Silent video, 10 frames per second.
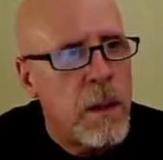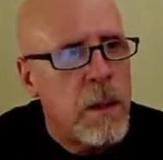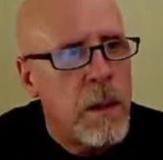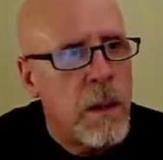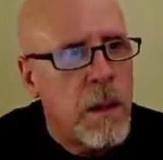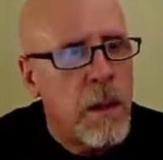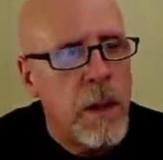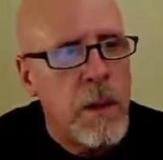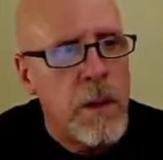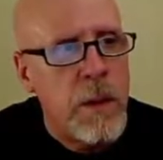thing.
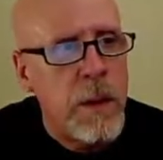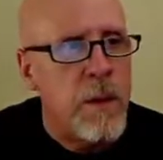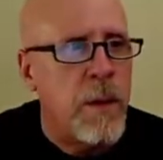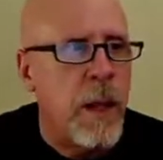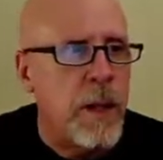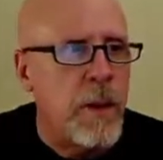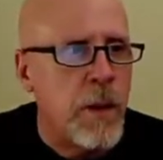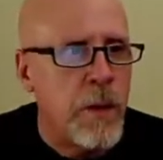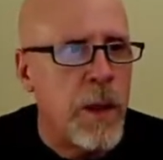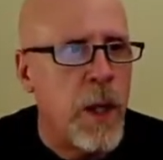Here's the divisors
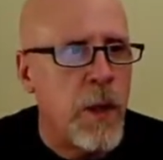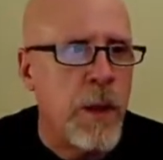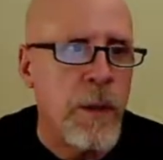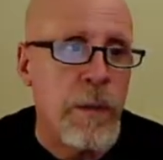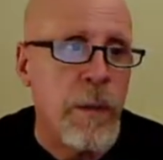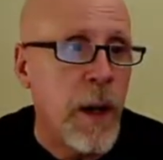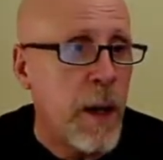of 105.